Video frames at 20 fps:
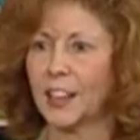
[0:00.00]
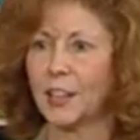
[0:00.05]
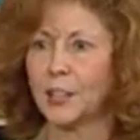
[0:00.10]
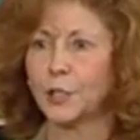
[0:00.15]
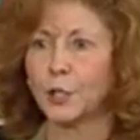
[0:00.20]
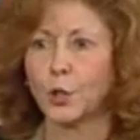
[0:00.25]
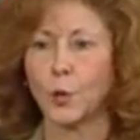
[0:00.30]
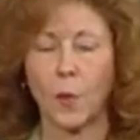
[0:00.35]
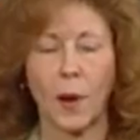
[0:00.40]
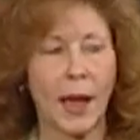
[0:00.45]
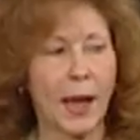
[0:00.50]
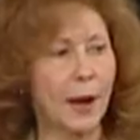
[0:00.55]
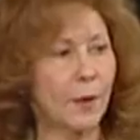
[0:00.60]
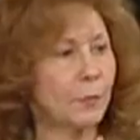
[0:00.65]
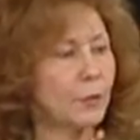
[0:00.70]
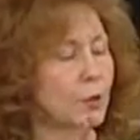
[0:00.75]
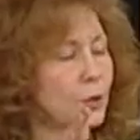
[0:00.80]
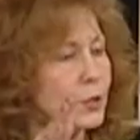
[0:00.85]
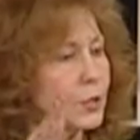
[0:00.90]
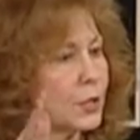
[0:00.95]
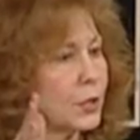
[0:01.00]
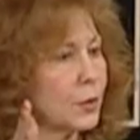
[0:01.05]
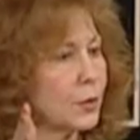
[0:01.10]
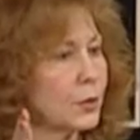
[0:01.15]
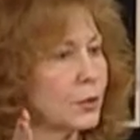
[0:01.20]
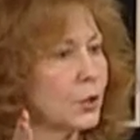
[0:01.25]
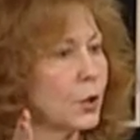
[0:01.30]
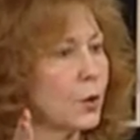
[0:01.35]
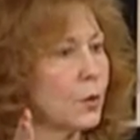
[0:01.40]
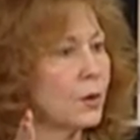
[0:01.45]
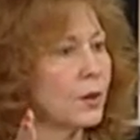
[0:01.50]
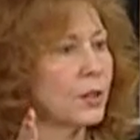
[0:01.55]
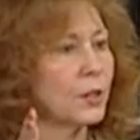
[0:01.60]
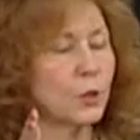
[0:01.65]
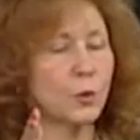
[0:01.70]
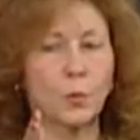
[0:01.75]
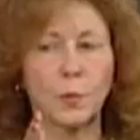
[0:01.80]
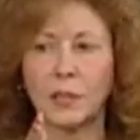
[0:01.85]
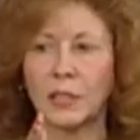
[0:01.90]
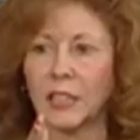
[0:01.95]
So after serotonin
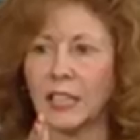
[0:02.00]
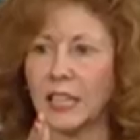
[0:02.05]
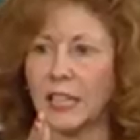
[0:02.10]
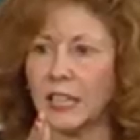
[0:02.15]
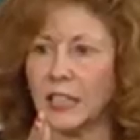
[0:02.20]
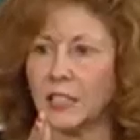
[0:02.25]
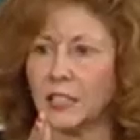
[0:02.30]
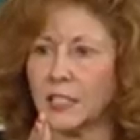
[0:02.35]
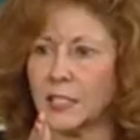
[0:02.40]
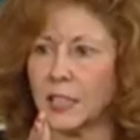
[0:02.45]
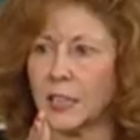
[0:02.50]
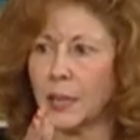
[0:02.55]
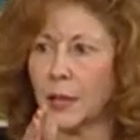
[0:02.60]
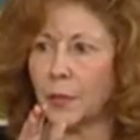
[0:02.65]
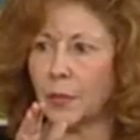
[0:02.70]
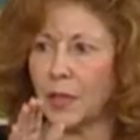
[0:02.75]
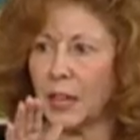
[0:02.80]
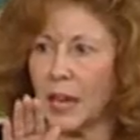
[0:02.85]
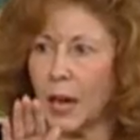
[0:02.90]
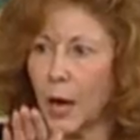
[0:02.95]
is released, the